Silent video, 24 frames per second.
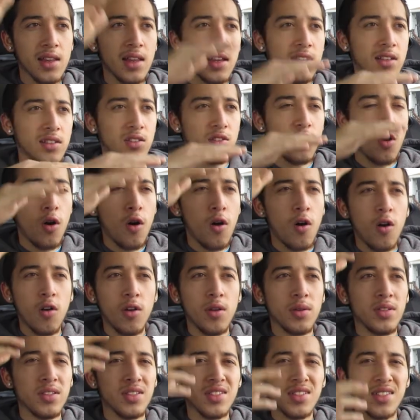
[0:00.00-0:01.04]
like tall
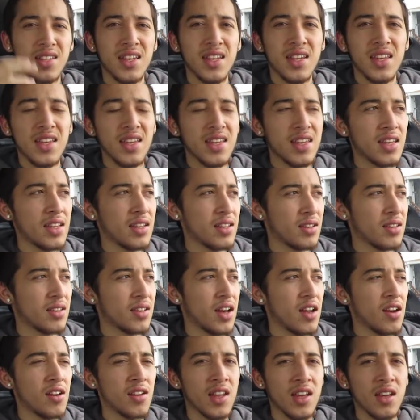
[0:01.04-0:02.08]
and skinny and
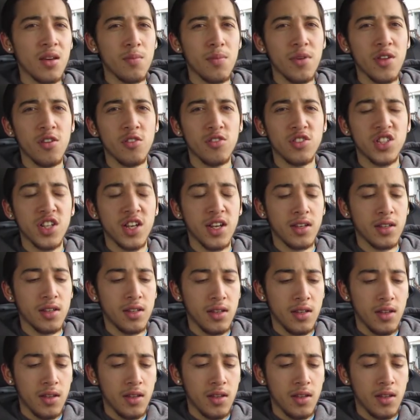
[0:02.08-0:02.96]
kind of like a Peter Cech,